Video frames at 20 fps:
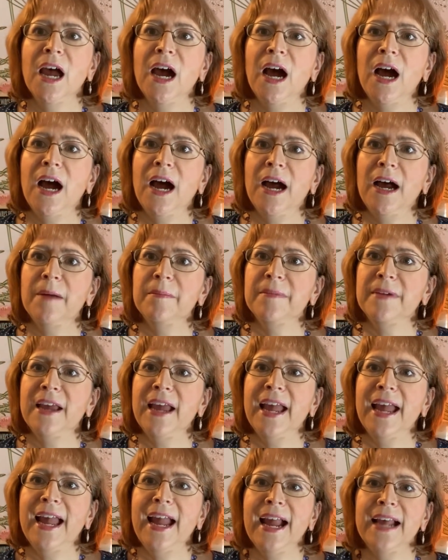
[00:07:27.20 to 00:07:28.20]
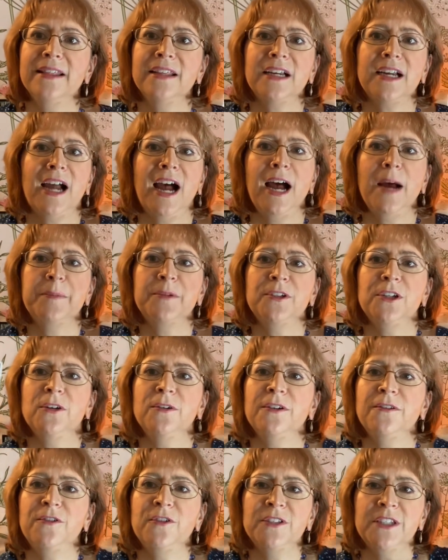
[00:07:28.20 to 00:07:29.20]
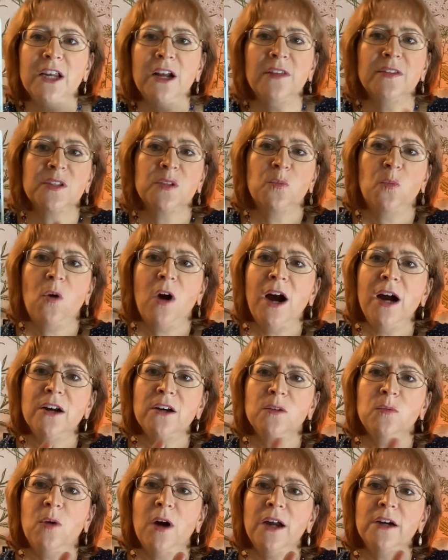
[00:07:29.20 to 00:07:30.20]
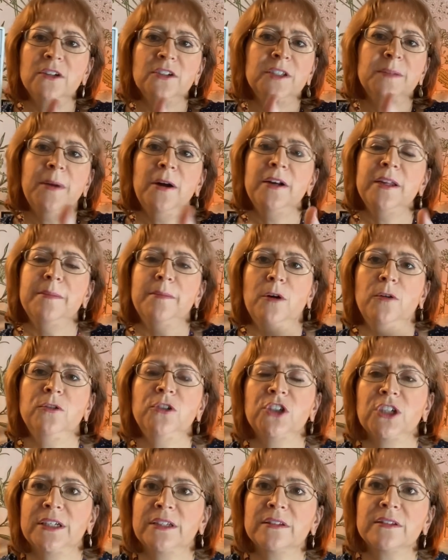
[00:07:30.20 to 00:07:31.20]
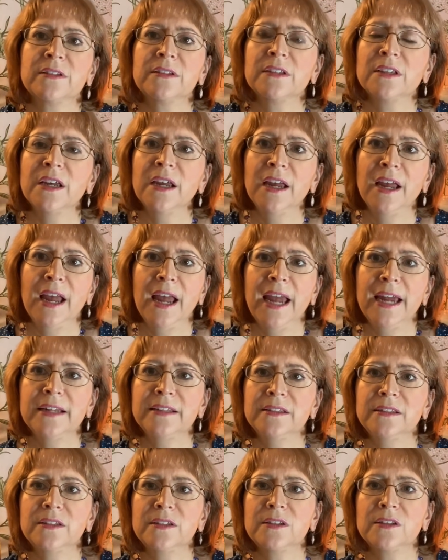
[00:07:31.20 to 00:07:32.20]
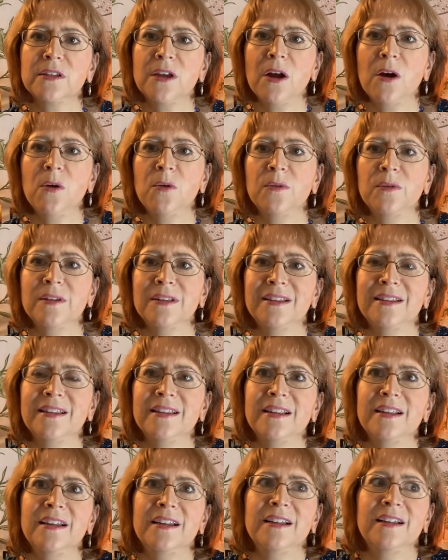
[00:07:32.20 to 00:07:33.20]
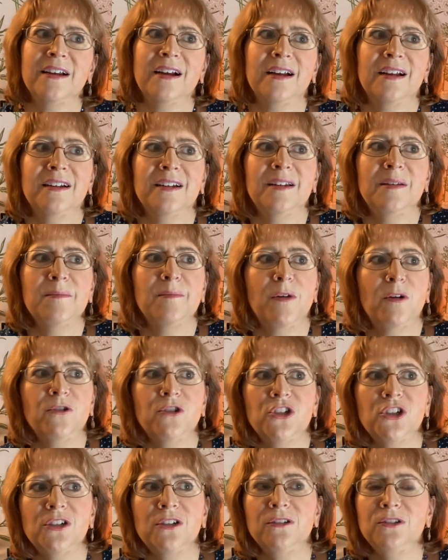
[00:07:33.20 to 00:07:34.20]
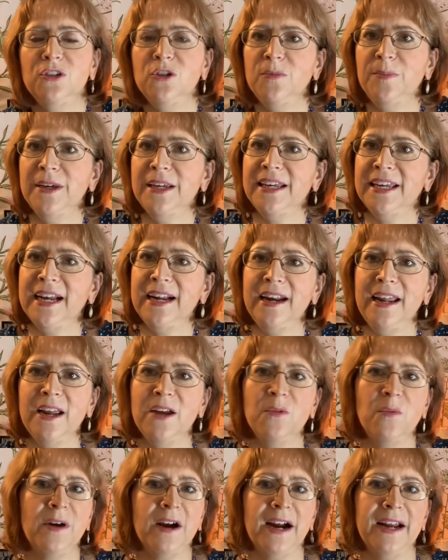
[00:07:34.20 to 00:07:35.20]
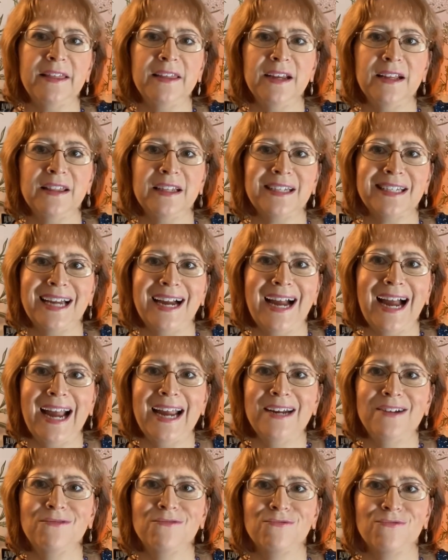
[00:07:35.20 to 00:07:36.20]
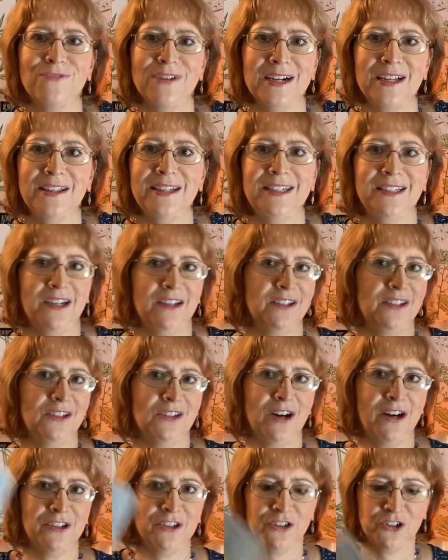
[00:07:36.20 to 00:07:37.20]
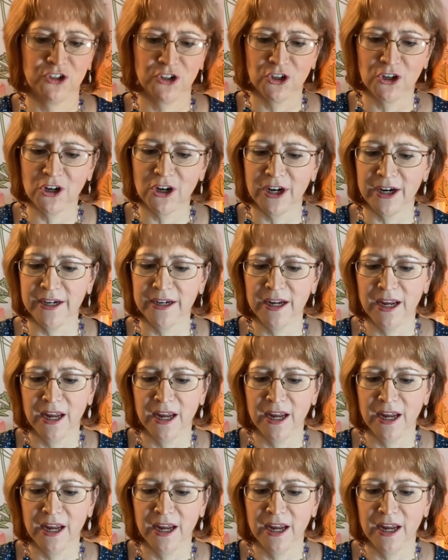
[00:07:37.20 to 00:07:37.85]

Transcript: Um, and the cups, you know, if you see all this water, water is about emotions. And so an emotional new beginning where I think the tide really does start to turn